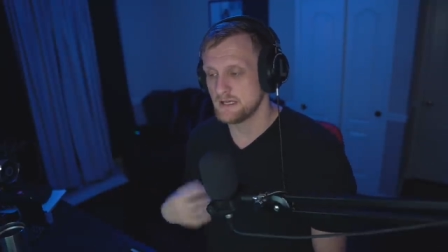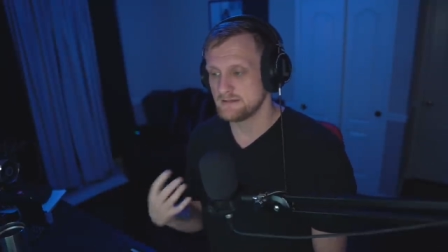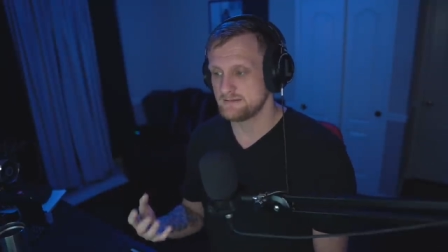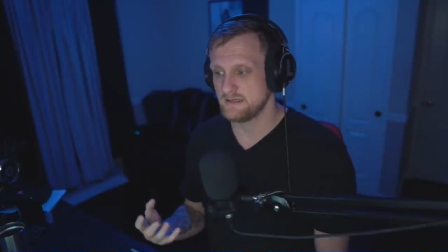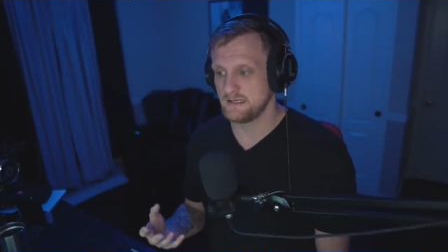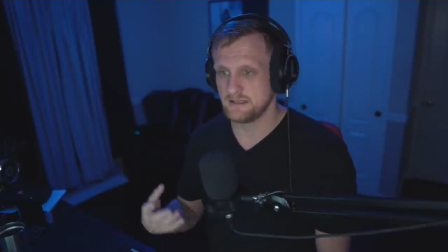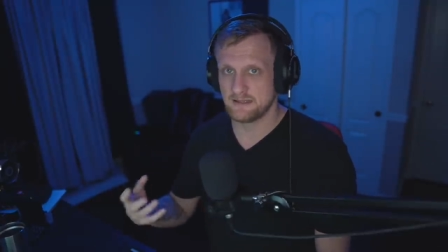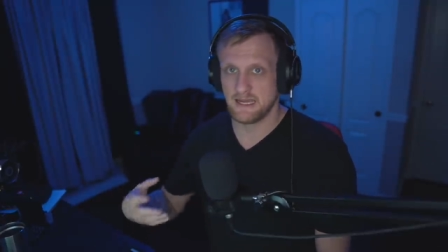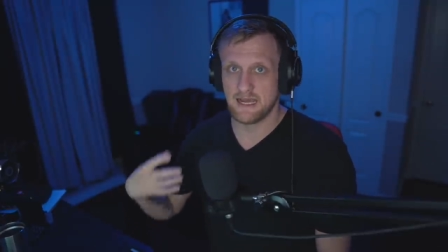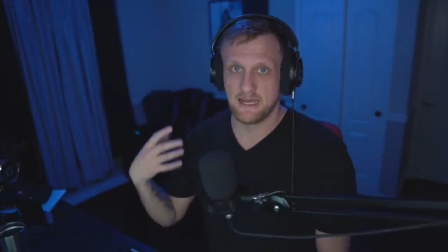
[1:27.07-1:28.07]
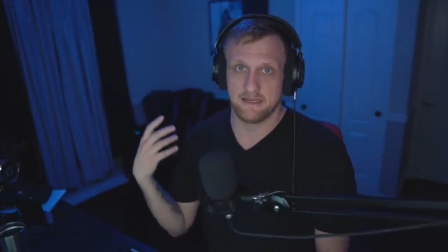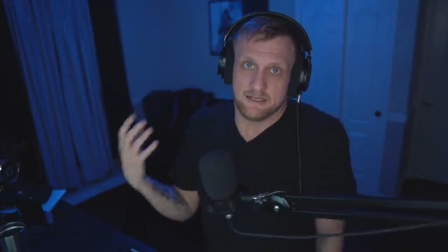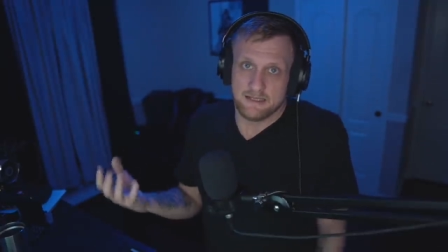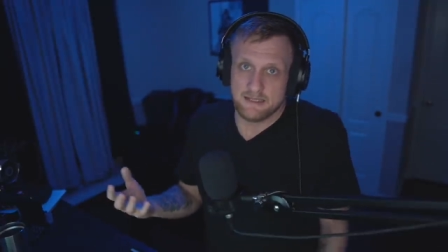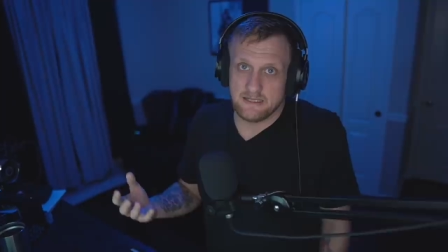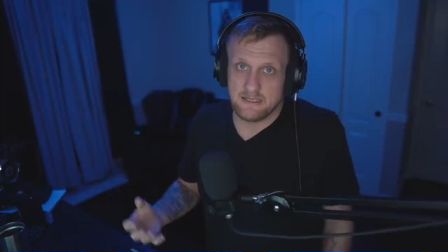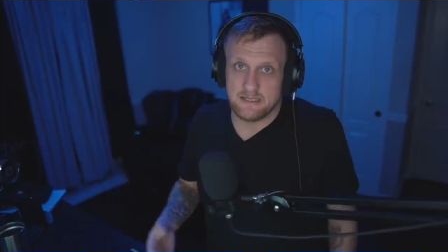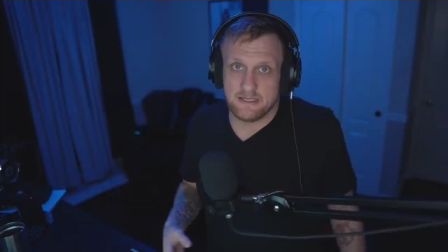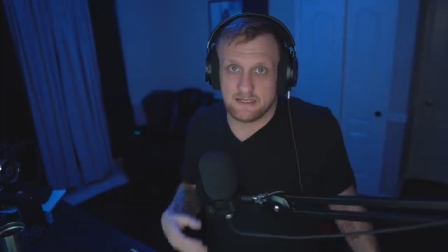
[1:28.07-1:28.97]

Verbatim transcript: seeing that the